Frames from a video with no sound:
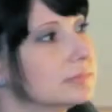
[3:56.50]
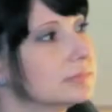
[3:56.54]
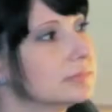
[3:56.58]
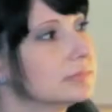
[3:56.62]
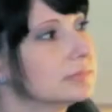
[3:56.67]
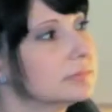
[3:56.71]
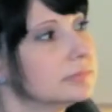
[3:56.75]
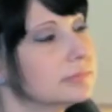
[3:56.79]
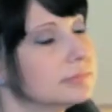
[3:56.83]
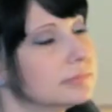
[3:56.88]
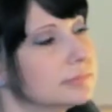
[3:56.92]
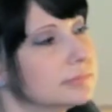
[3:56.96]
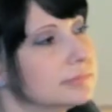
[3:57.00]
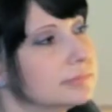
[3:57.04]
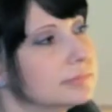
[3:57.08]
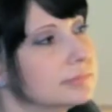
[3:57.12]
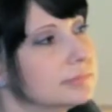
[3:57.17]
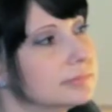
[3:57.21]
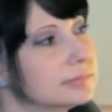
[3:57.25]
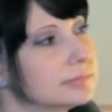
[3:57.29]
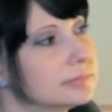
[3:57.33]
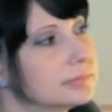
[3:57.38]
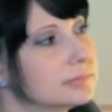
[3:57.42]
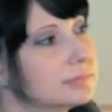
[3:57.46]

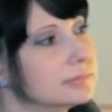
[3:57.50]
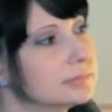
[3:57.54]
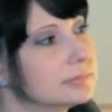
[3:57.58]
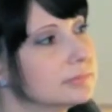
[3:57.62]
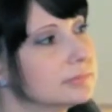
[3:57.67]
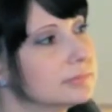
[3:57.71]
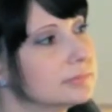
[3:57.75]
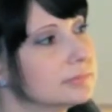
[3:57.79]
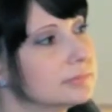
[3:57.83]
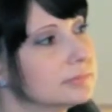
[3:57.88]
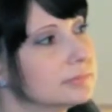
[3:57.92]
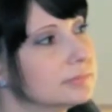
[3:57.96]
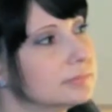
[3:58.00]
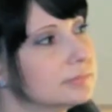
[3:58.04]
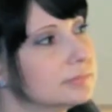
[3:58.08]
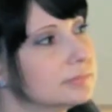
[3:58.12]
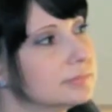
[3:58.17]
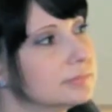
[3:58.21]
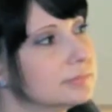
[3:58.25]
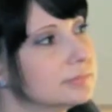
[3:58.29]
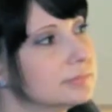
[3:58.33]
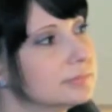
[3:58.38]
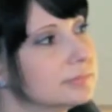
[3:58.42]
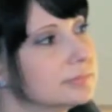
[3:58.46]

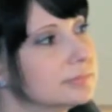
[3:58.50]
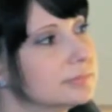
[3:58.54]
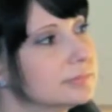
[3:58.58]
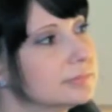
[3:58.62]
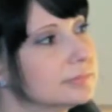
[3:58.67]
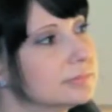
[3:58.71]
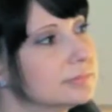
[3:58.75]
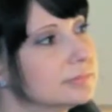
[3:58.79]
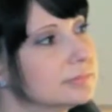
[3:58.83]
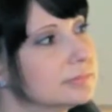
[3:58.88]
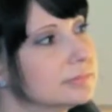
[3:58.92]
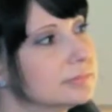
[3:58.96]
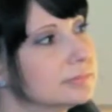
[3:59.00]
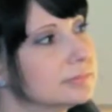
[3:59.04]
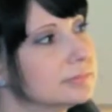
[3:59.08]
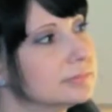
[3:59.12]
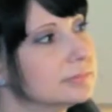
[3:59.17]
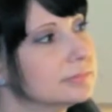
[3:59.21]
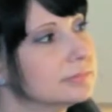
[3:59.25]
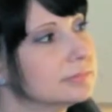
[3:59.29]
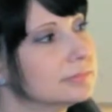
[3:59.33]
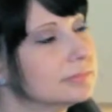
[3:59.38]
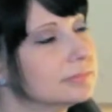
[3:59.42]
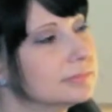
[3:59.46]

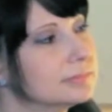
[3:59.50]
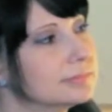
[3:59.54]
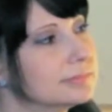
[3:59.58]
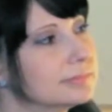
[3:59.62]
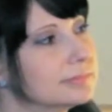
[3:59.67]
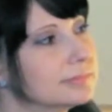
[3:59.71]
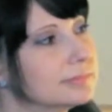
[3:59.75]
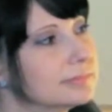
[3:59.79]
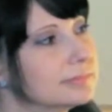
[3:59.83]
The person shown says nothing.